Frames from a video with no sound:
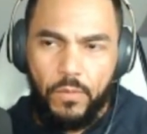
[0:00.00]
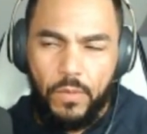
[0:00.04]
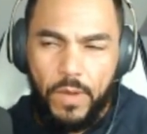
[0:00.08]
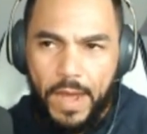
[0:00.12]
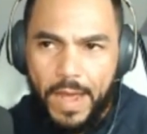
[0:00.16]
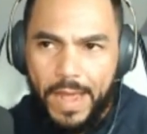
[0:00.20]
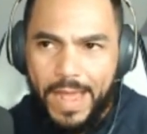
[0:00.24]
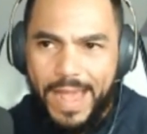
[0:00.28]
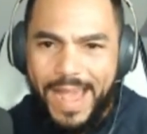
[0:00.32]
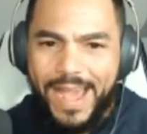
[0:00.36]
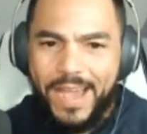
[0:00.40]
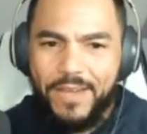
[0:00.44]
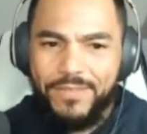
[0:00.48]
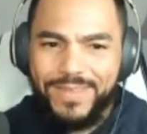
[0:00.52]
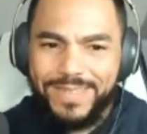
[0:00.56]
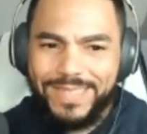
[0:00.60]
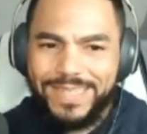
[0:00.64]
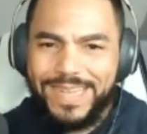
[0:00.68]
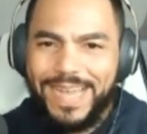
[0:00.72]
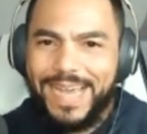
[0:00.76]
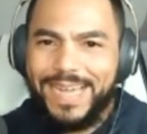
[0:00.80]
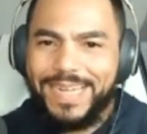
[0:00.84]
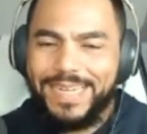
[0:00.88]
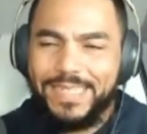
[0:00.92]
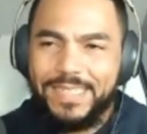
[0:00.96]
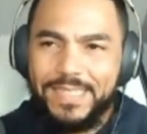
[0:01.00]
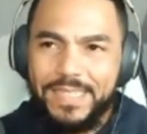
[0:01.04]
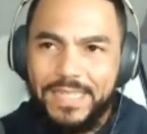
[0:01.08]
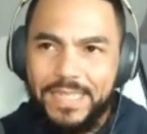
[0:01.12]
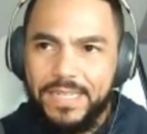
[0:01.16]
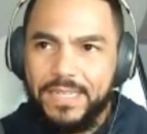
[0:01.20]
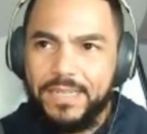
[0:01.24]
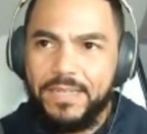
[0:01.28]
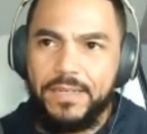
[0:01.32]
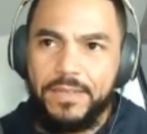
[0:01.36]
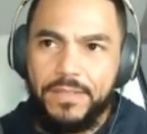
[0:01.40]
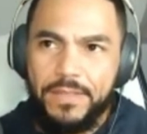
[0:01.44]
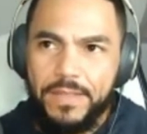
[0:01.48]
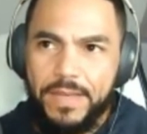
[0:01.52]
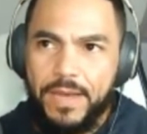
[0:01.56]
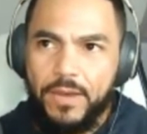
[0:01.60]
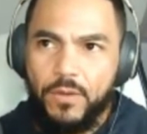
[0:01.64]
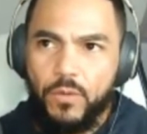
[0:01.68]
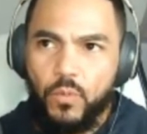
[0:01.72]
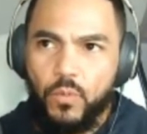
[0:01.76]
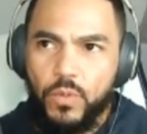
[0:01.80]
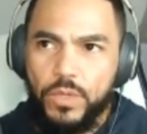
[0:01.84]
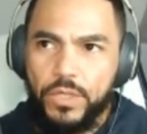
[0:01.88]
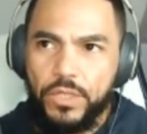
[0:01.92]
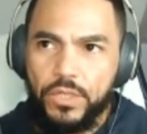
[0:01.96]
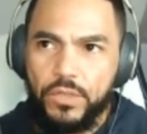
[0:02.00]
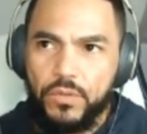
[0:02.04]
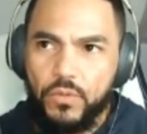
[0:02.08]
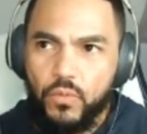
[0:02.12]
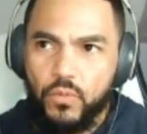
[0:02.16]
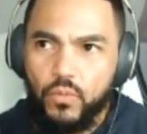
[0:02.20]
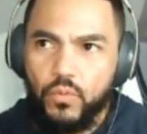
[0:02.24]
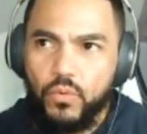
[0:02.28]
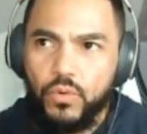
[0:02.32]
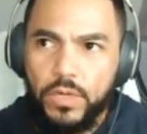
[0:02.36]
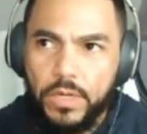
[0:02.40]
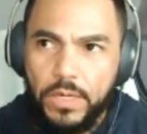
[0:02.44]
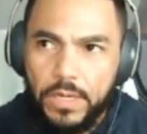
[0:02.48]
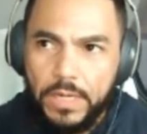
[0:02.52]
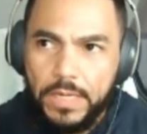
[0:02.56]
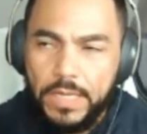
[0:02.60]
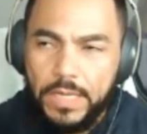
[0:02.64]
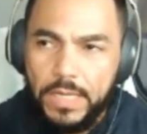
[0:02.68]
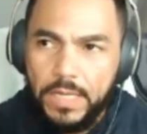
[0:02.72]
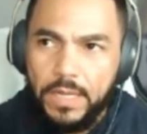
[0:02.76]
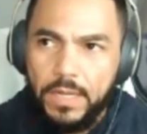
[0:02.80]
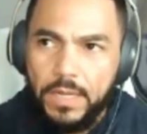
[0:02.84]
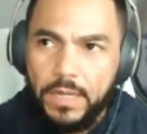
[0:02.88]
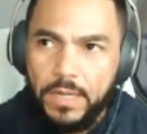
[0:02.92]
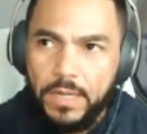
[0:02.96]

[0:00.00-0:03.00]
I have this idea that we should really